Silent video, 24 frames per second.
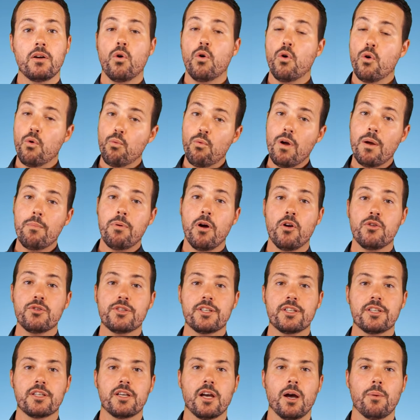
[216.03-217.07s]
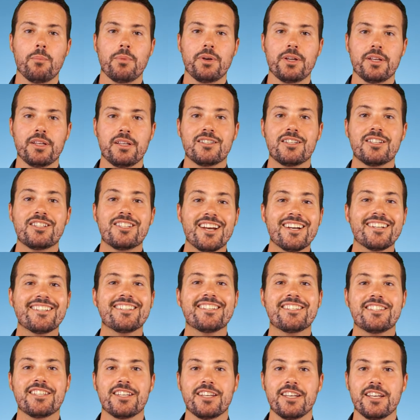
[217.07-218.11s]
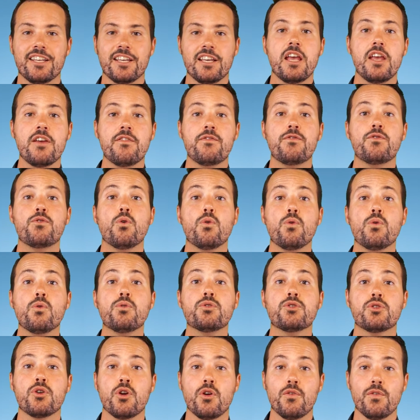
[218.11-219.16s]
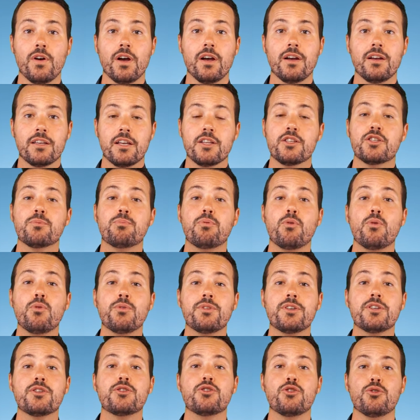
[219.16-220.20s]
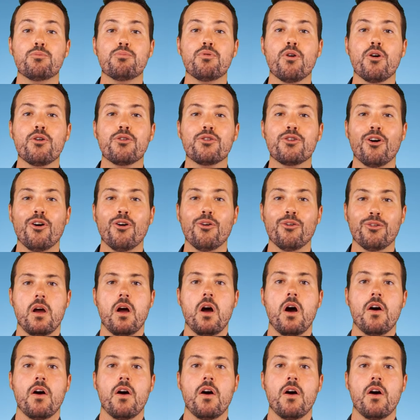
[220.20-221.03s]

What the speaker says: or web hosting company to check to see if your server can support this new protocol.